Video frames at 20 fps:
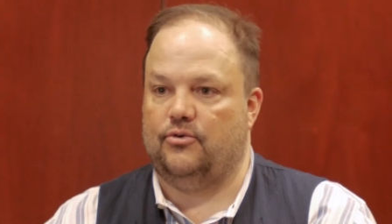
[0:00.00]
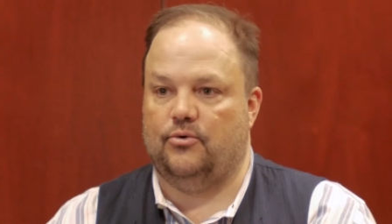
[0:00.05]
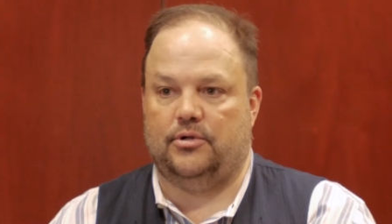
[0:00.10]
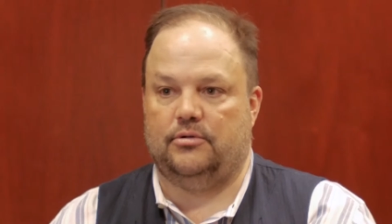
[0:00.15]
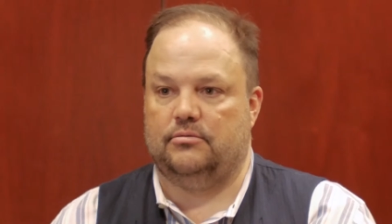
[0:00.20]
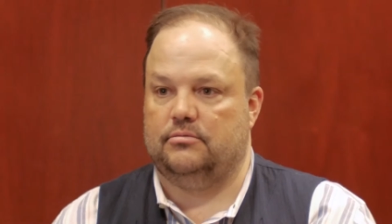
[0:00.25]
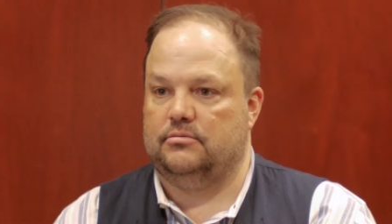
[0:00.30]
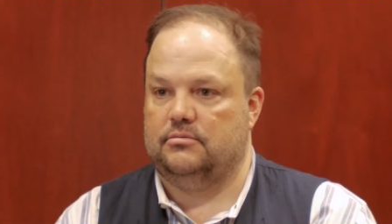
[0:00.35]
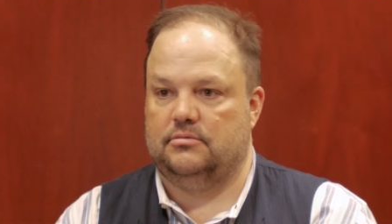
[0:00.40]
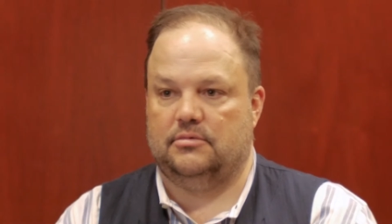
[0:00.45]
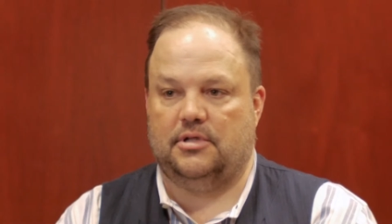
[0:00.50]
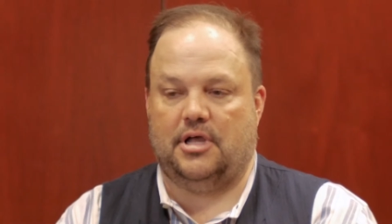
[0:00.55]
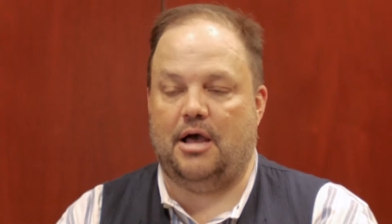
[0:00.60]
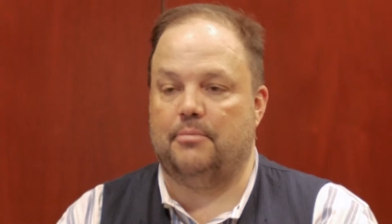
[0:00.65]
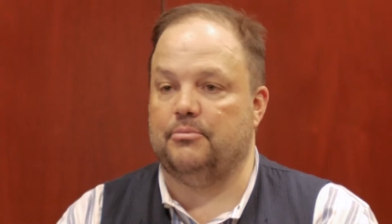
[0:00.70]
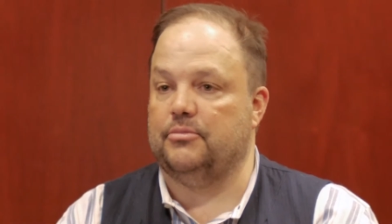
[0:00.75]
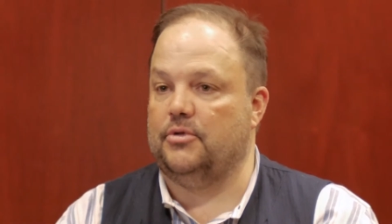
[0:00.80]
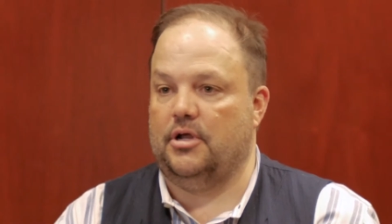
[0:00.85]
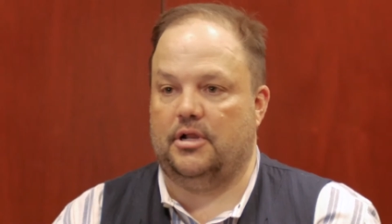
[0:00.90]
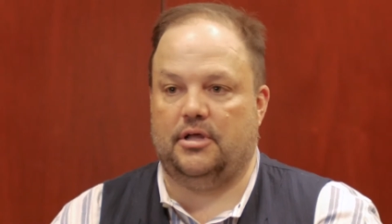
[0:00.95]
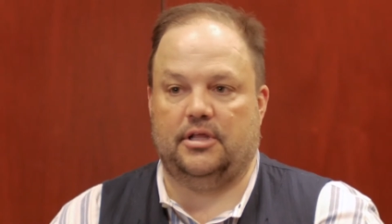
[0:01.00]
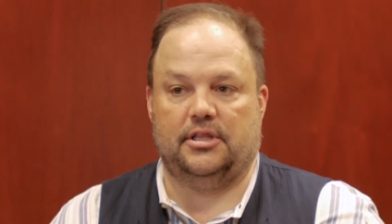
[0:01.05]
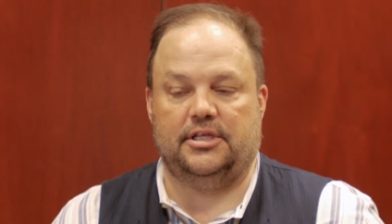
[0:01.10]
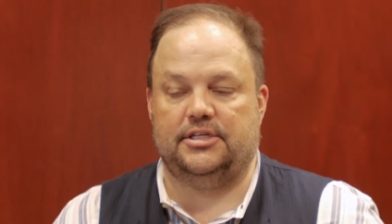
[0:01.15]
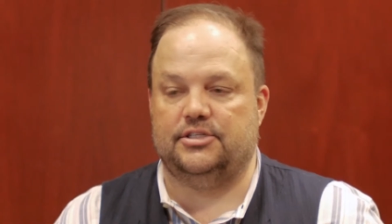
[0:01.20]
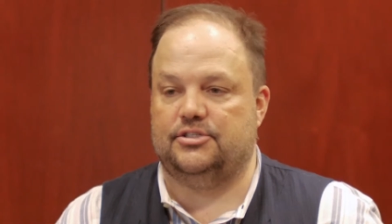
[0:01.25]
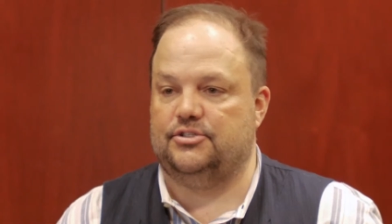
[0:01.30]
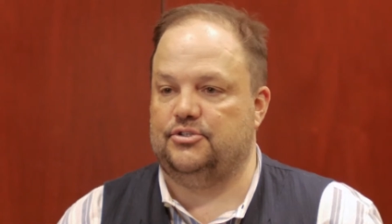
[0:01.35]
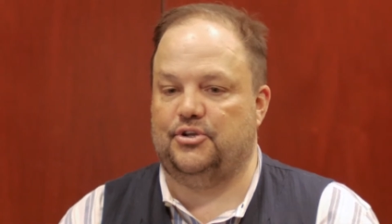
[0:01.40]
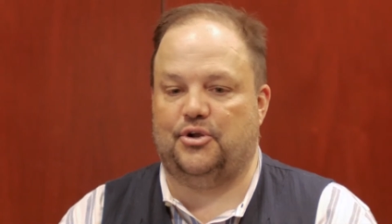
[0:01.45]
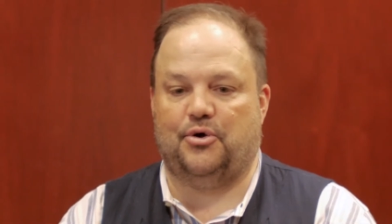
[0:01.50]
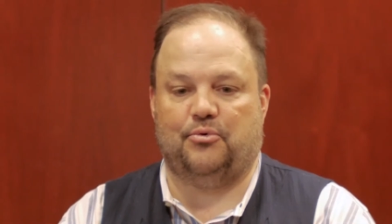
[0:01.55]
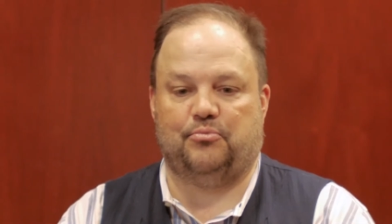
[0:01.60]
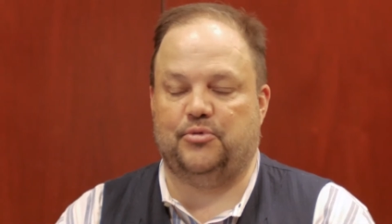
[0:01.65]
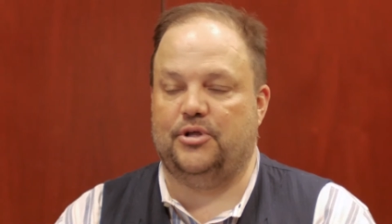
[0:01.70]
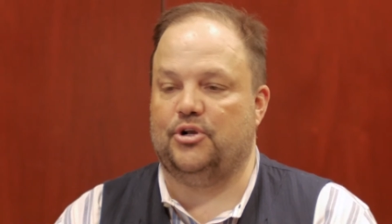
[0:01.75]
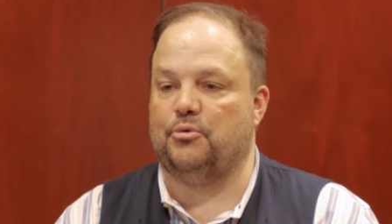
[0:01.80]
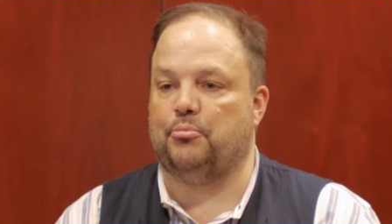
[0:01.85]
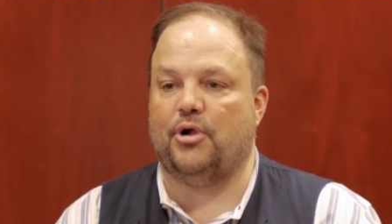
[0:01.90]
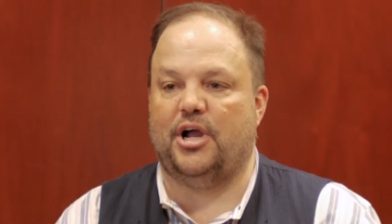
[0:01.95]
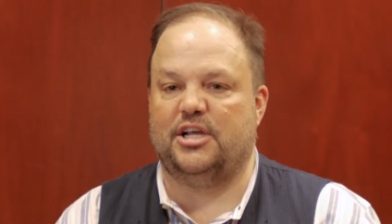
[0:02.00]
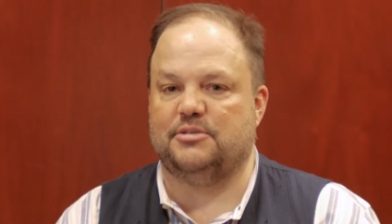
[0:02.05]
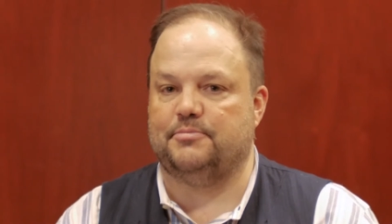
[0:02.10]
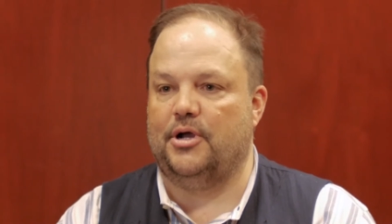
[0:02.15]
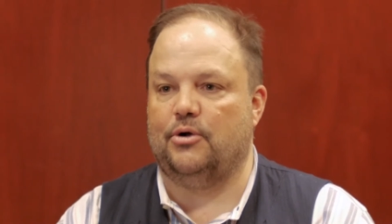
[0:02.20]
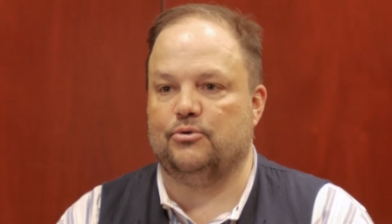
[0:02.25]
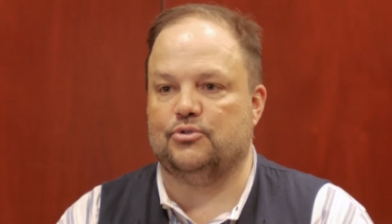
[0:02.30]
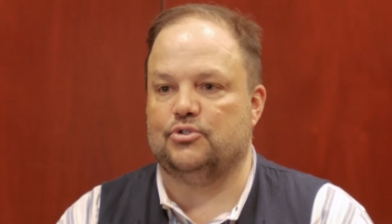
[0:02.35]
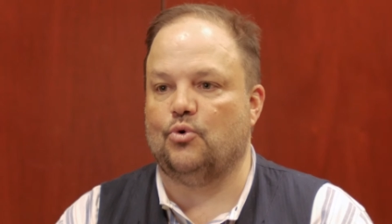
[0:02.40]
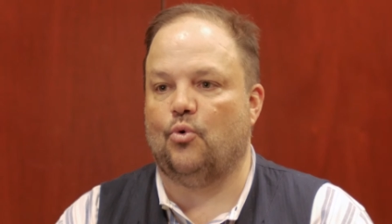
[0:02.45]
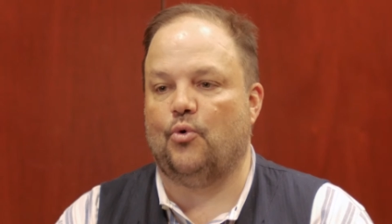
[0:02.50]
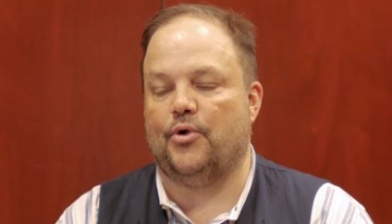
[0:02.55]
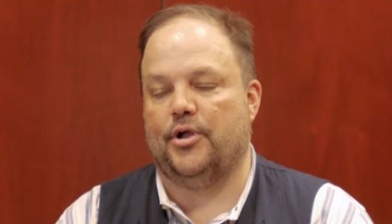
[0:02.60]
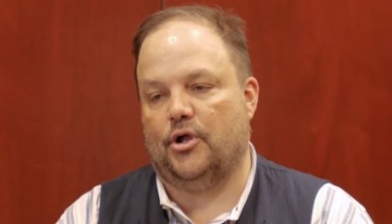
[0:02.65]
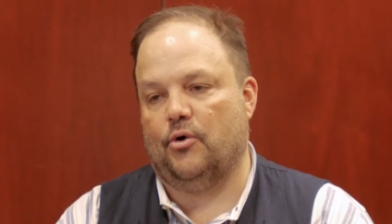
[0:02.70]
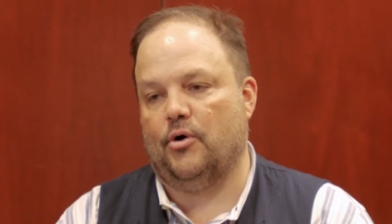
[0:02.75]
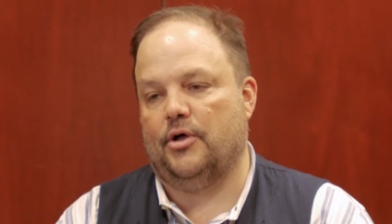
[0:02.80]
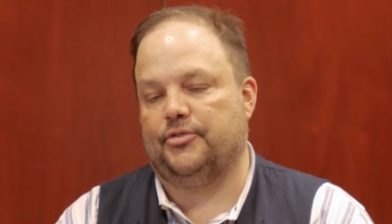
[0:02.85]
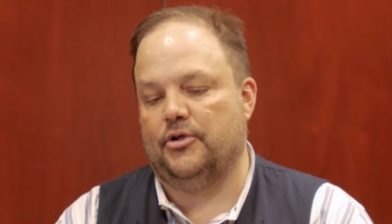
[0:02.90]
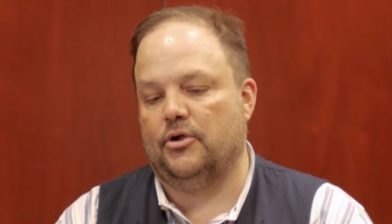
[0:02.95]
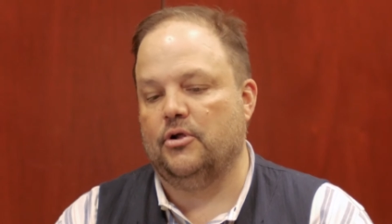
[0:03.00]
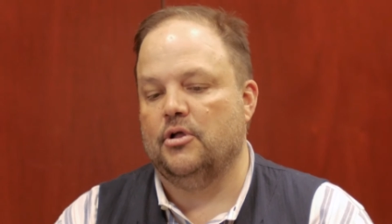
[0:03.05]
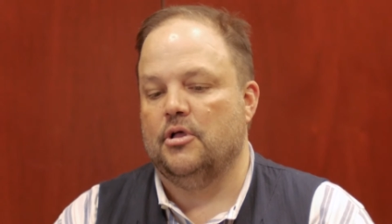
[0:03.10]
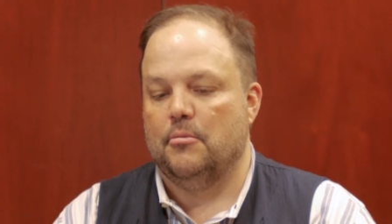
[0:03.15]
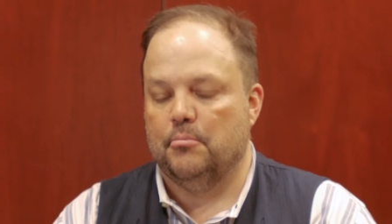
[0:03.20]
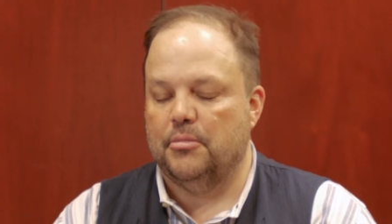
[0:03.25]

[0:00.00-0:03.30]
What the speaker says: doing. I'm going to at least, you know, enterprise my own story and go out there.